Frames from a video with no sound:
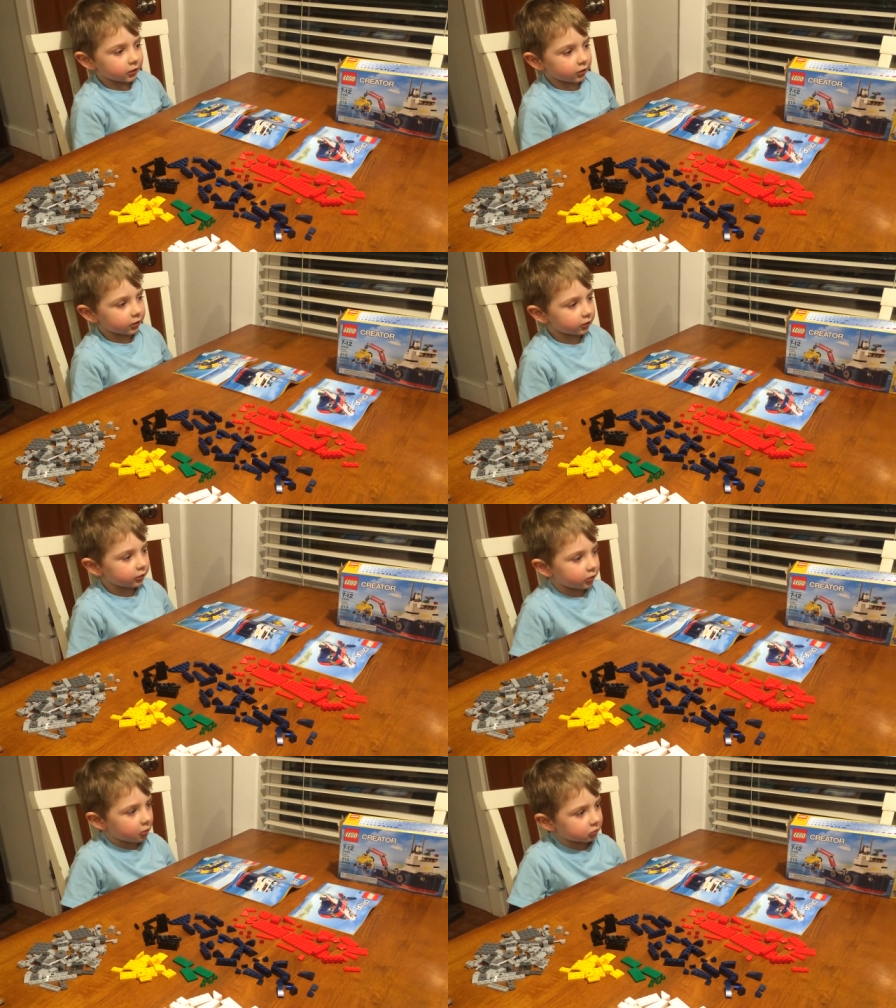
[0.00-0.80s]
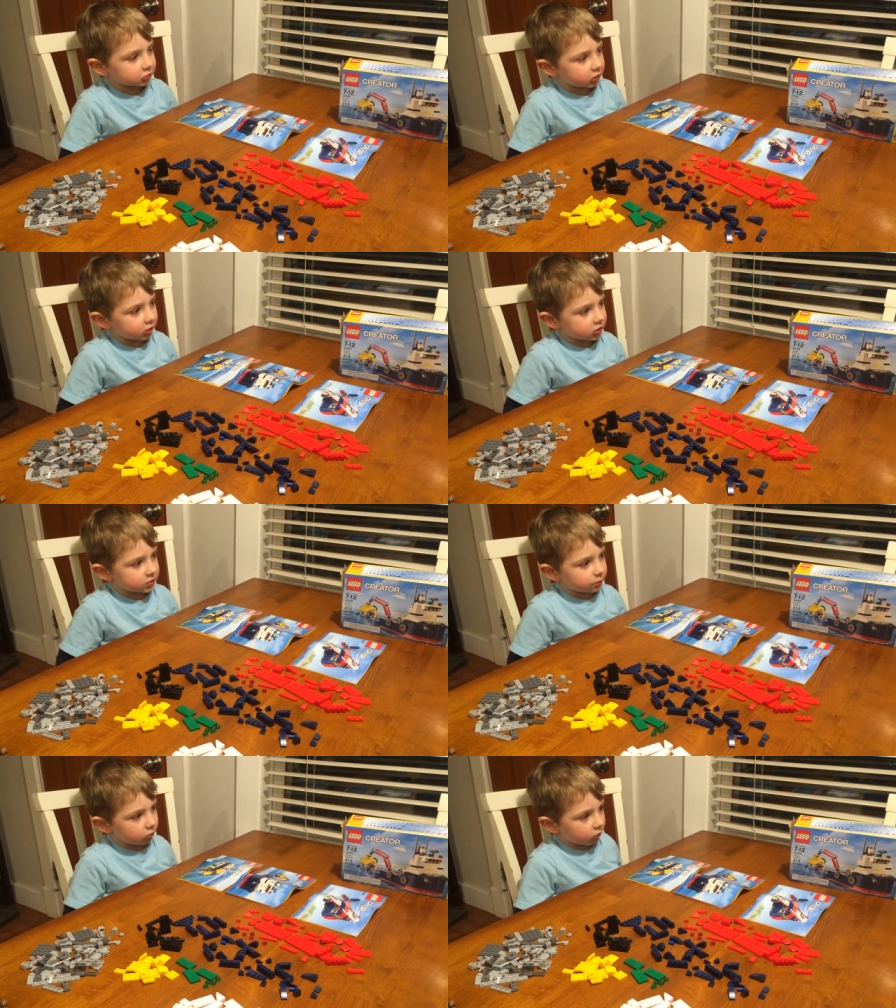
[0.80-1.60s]
This is the Ocean
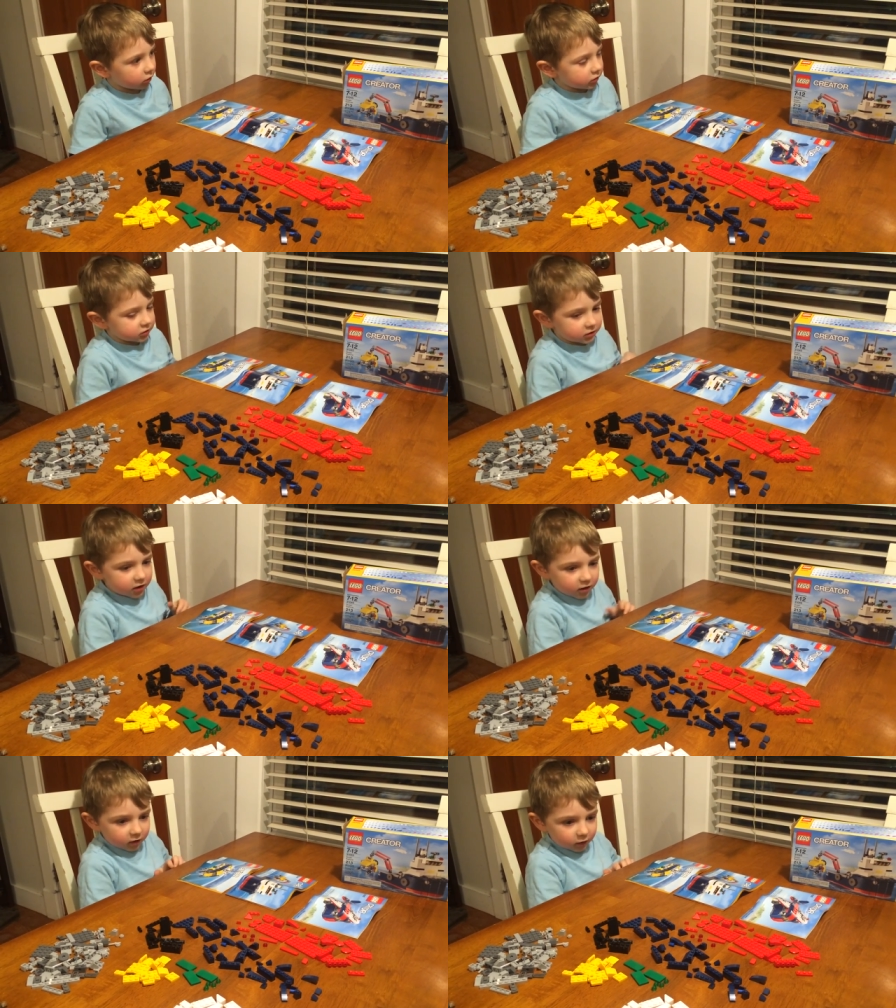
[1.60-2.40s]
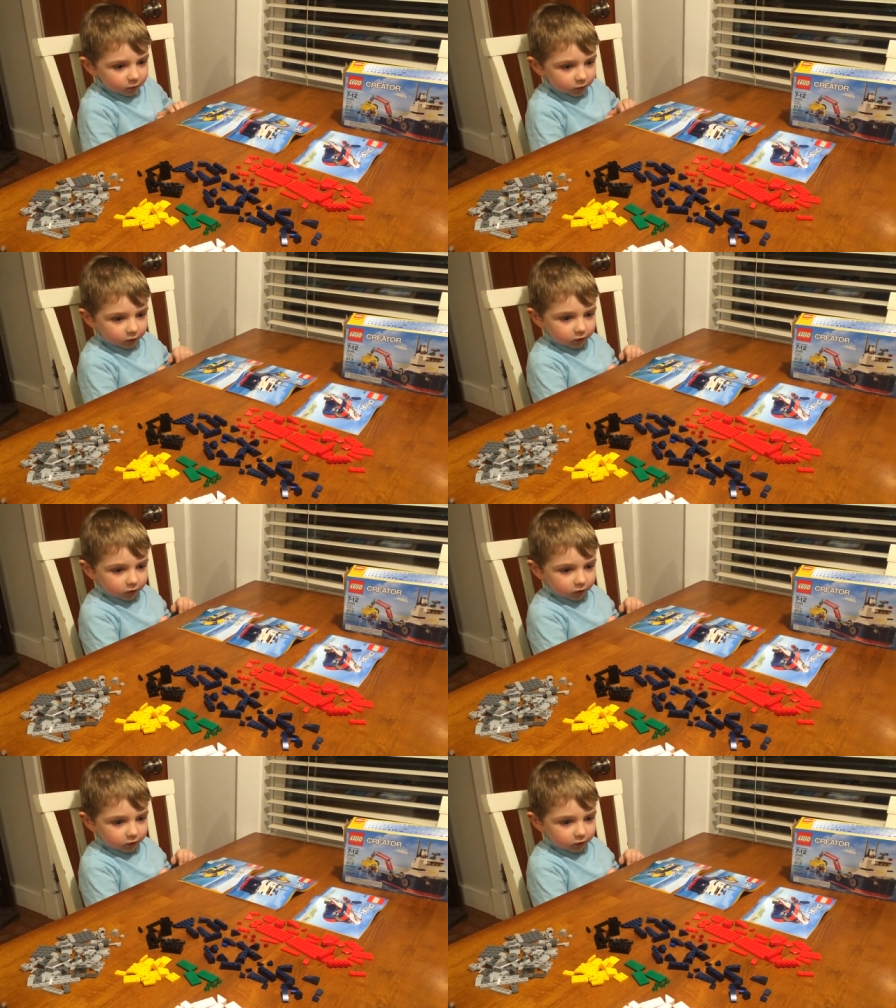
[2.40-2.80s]
Explorers. We're